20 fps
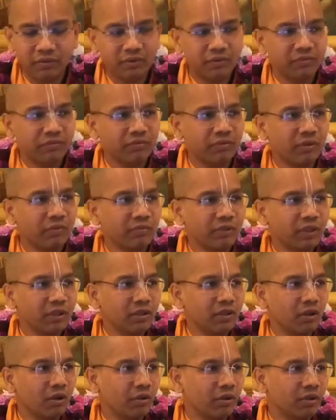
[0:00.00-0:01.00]
from the
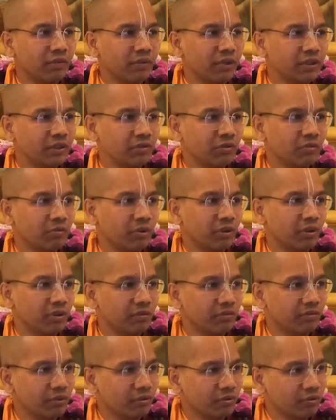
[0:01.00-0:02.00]
Gaudiya Vaishnava point of
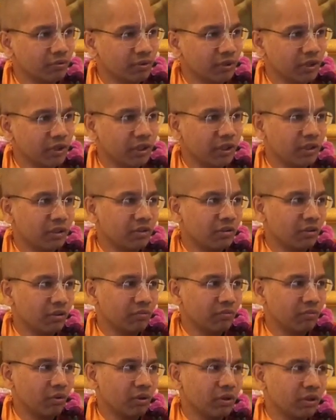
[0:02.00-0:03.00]
view. He did not
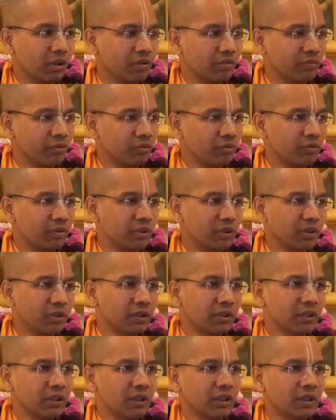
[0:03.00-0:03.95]
want them to be